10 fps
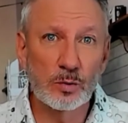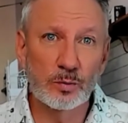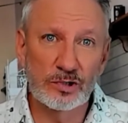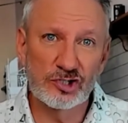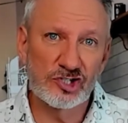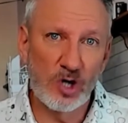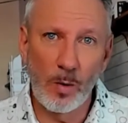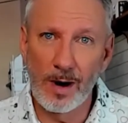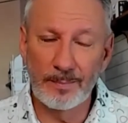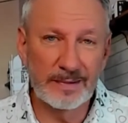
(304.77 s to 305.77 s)
will show
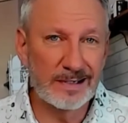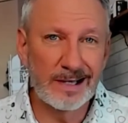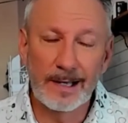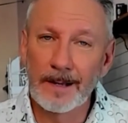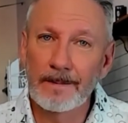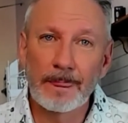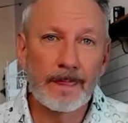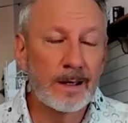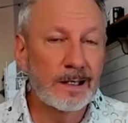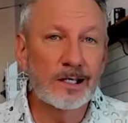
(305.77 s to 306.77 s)
up. And,
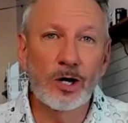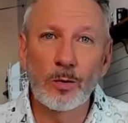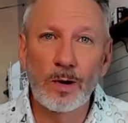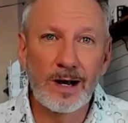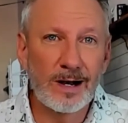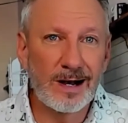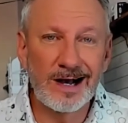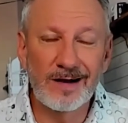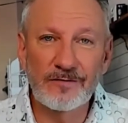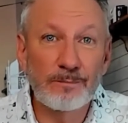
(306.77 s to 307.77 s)
you know,
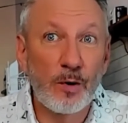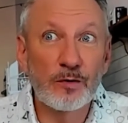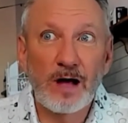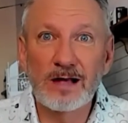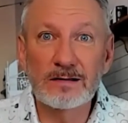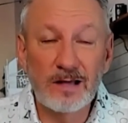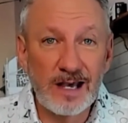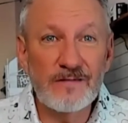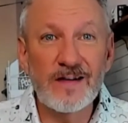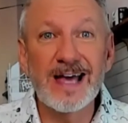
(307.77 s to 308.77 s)
from both a
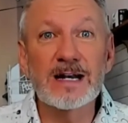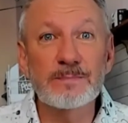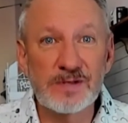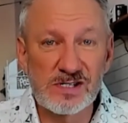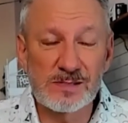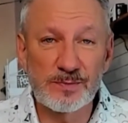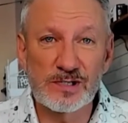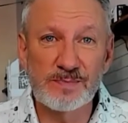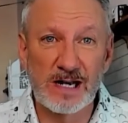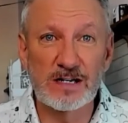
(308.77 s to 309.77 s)
life and a business
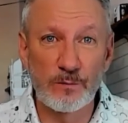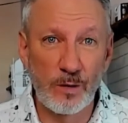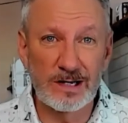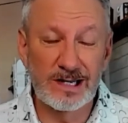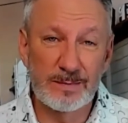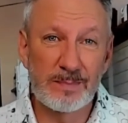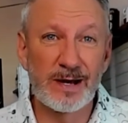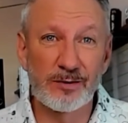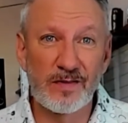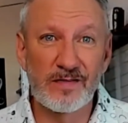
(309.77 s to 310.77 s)
perspective, what could be
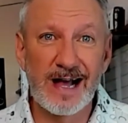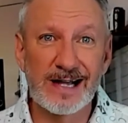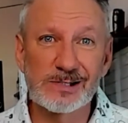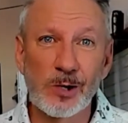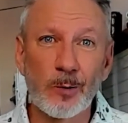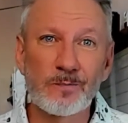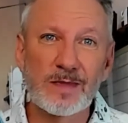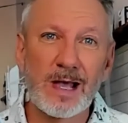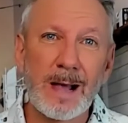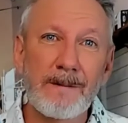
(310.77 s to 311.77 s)
better than that? So,
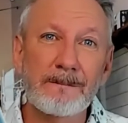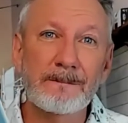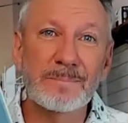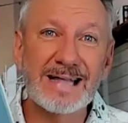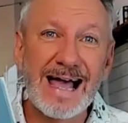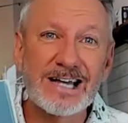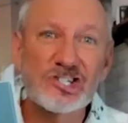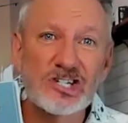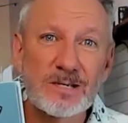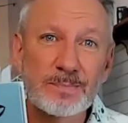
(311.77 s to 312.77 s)
Black
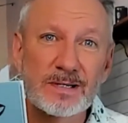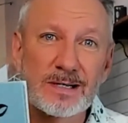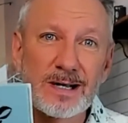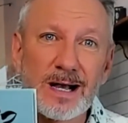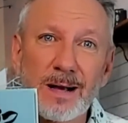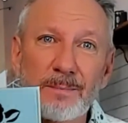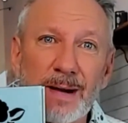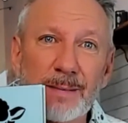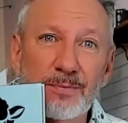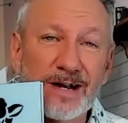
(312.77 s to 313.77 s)
Sheep
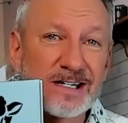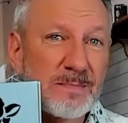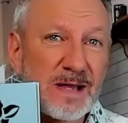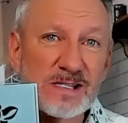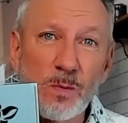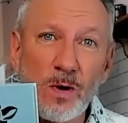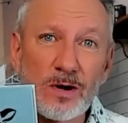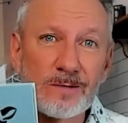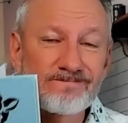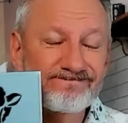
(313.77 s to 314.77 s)
by Brant
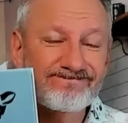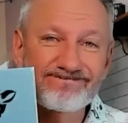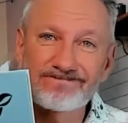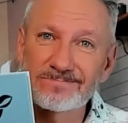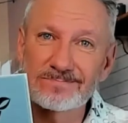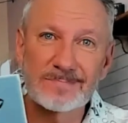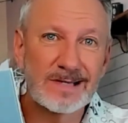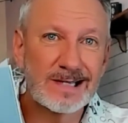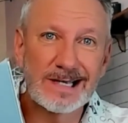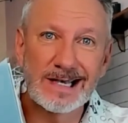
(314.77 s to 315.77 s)
Menswar,
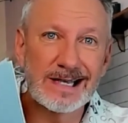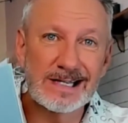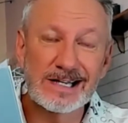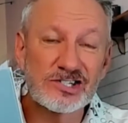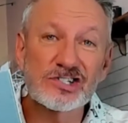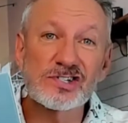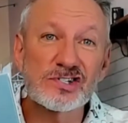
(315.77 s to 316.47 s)
it's just